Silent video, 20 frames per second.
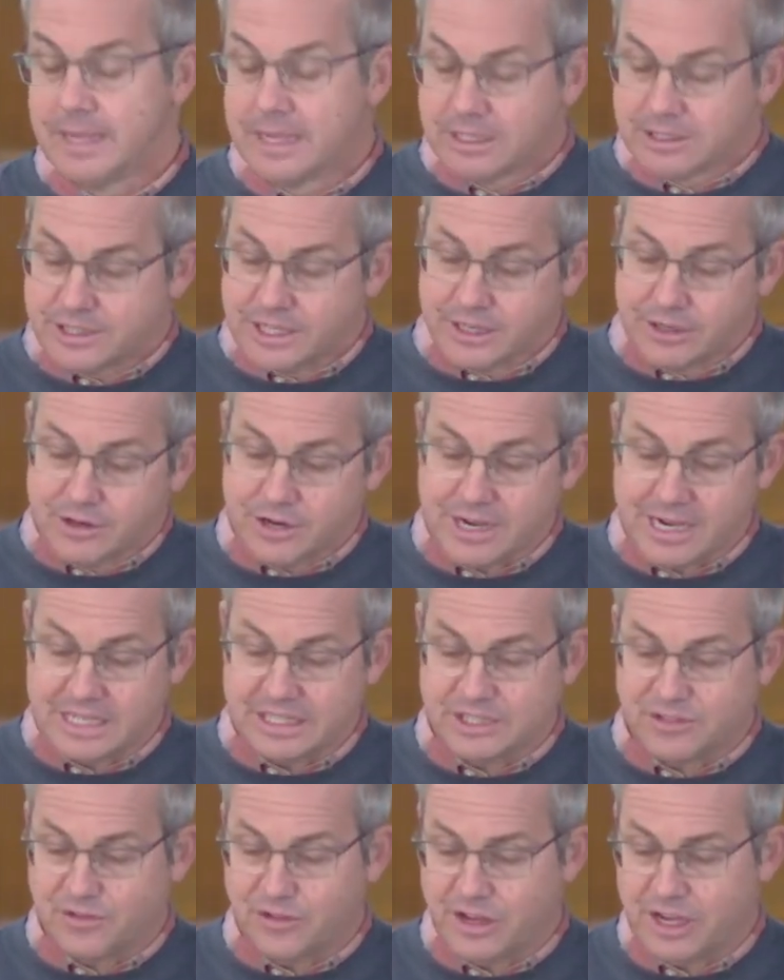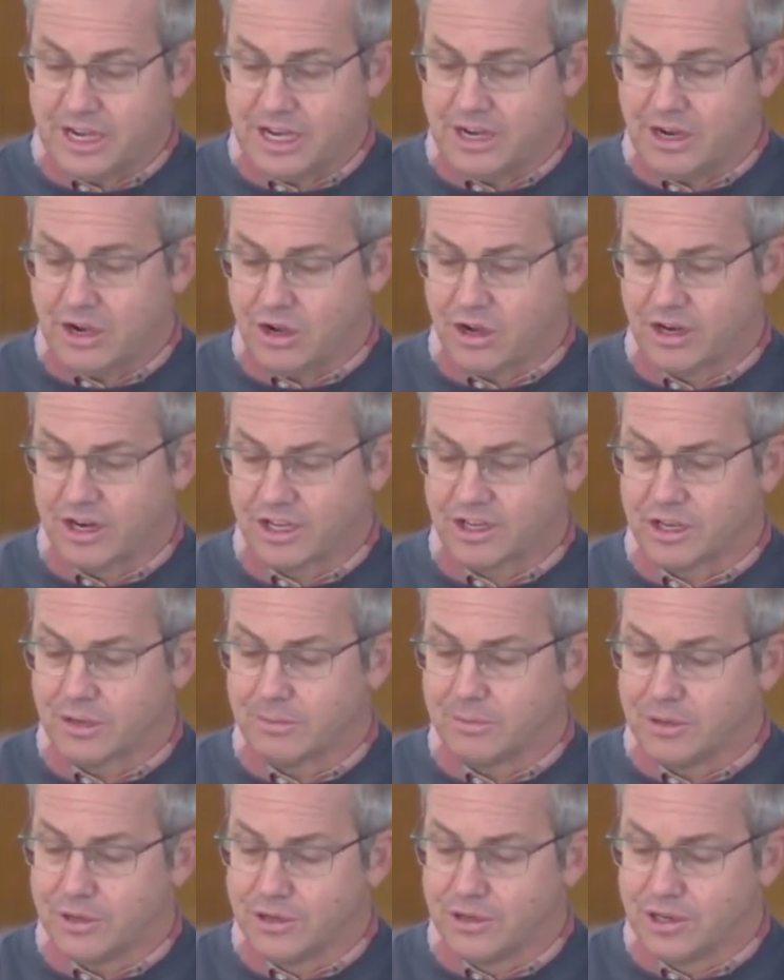Sin creates fear on a
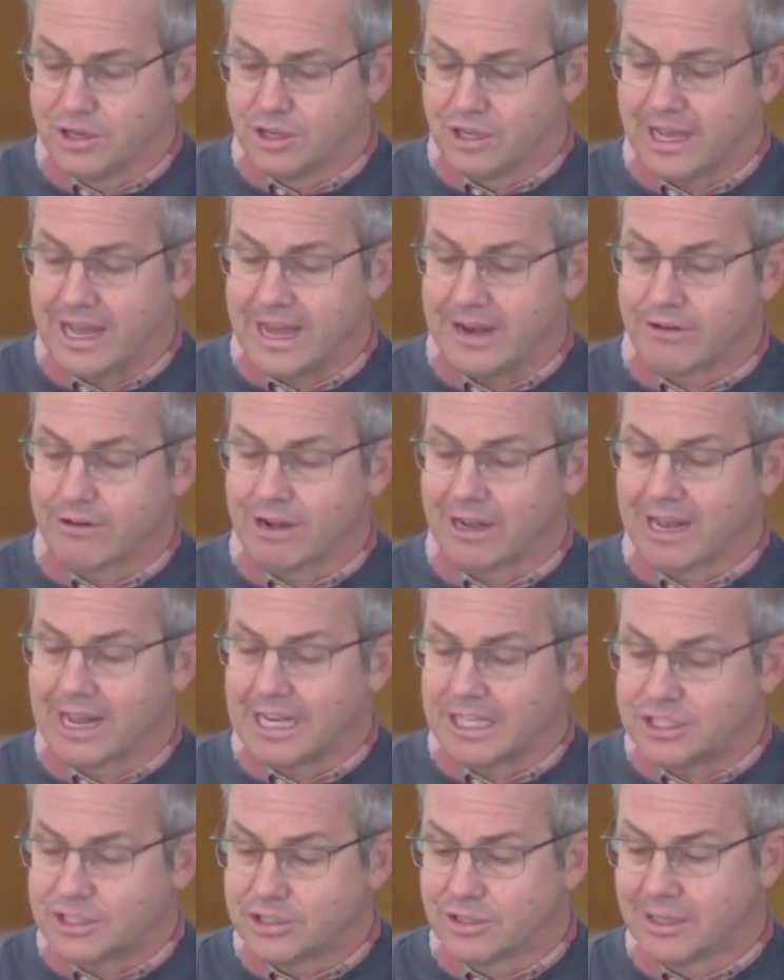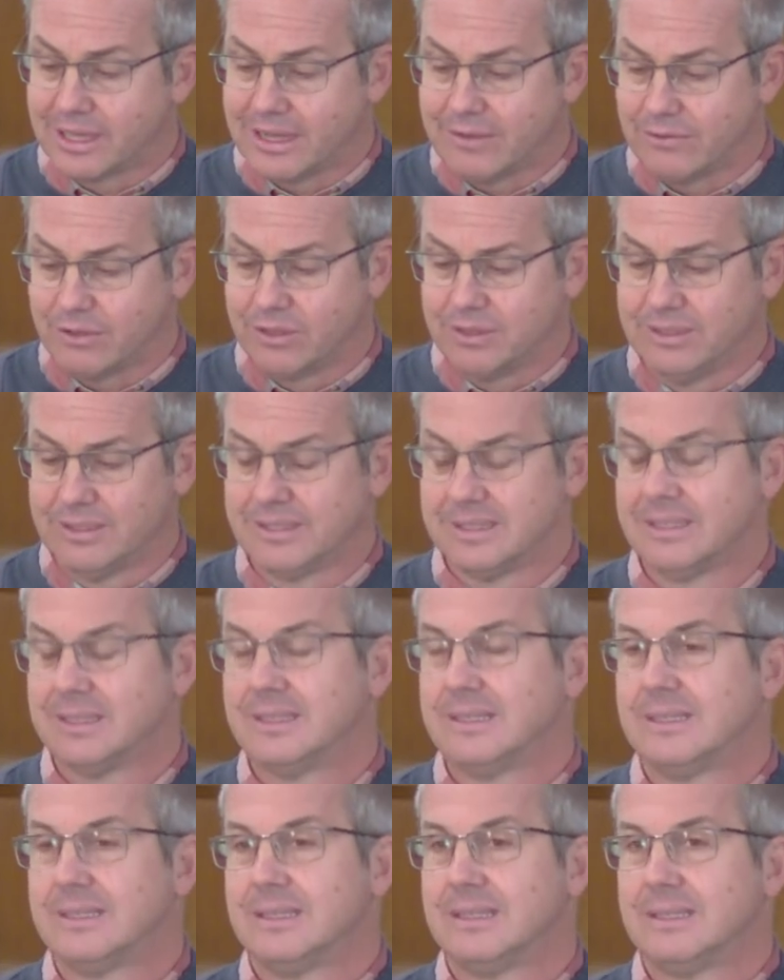communal and relational level
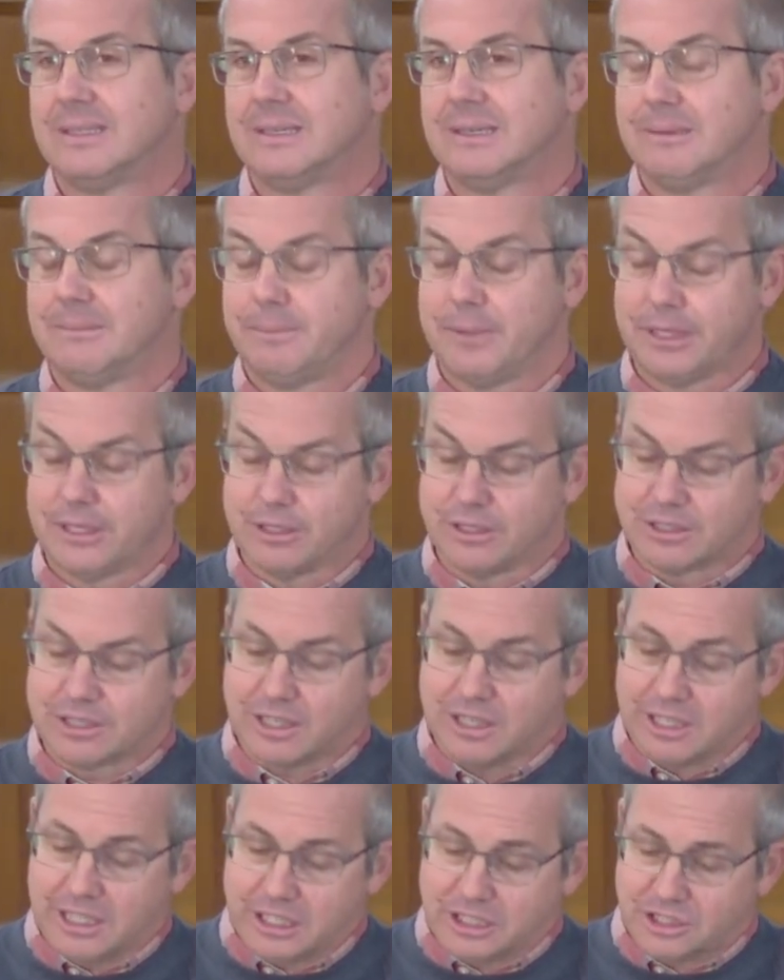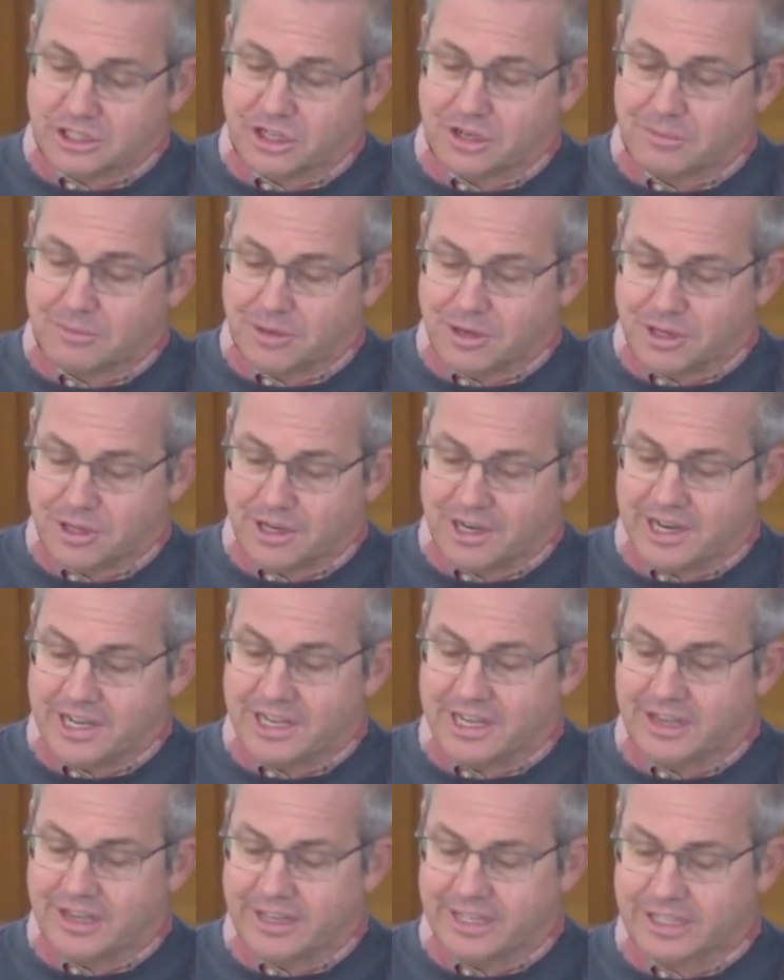because each
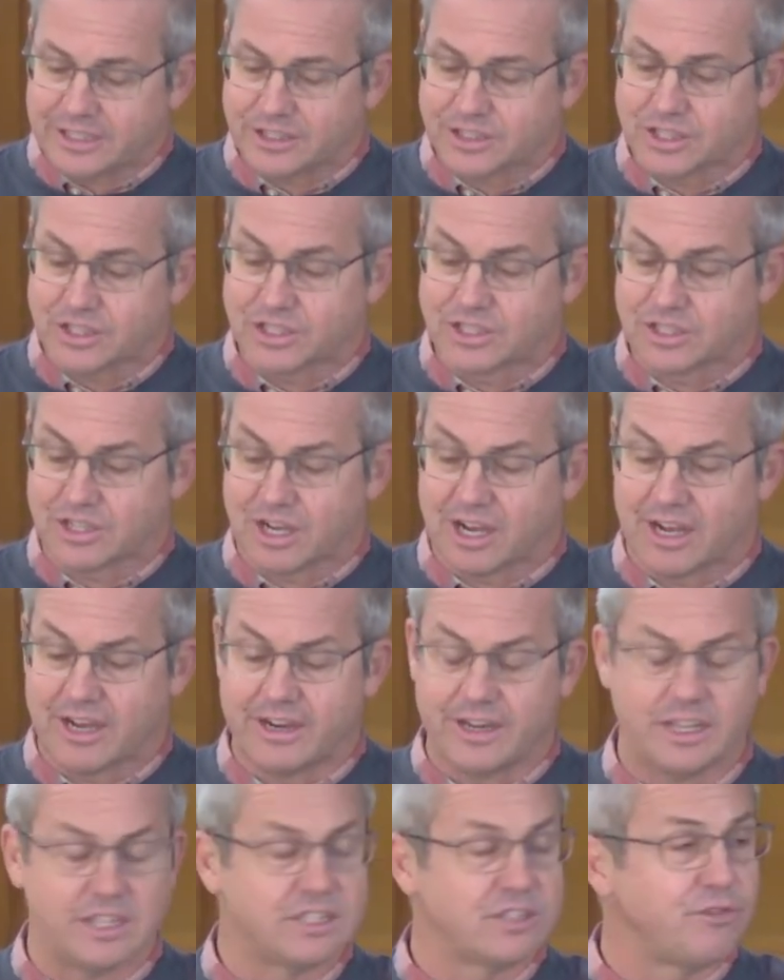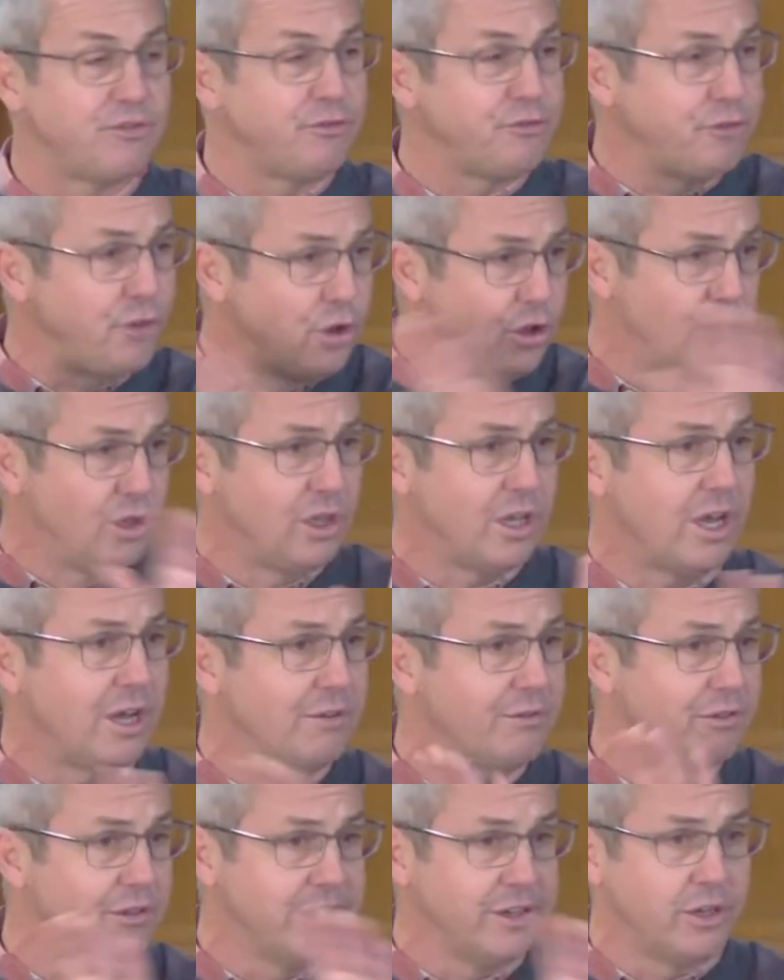community, each society is full
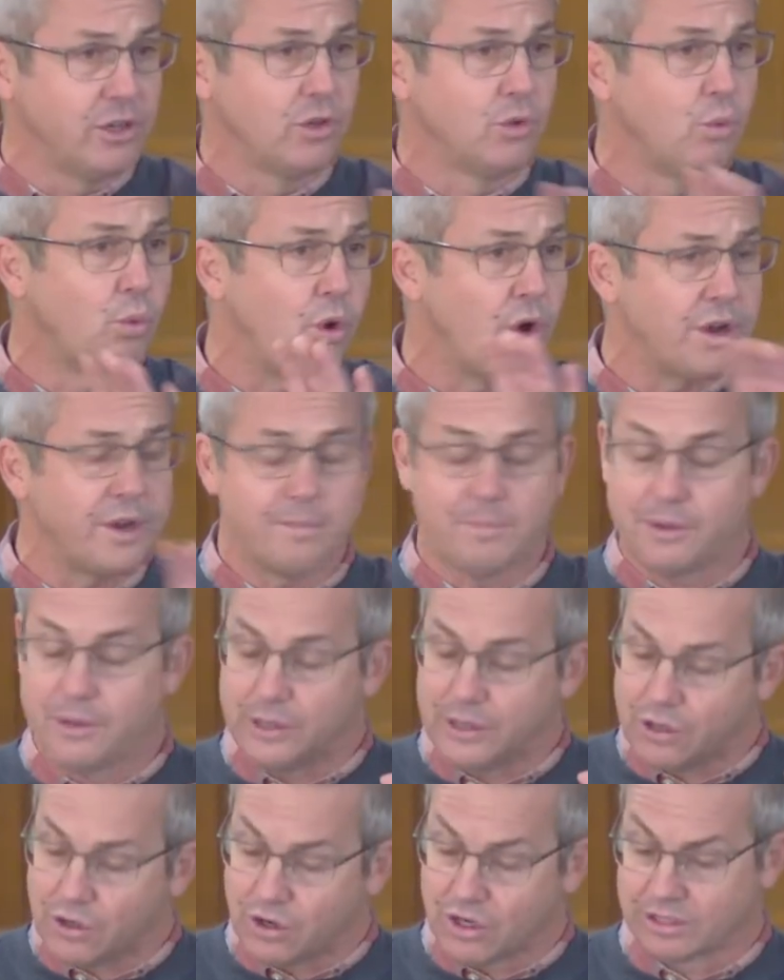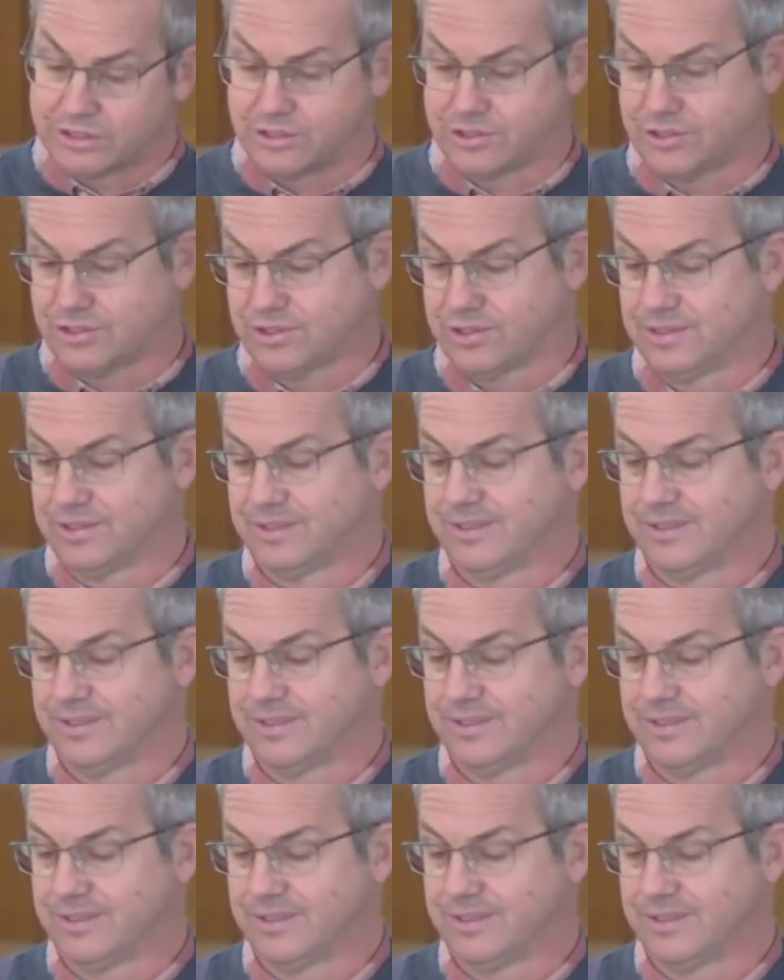of little wannabe gods.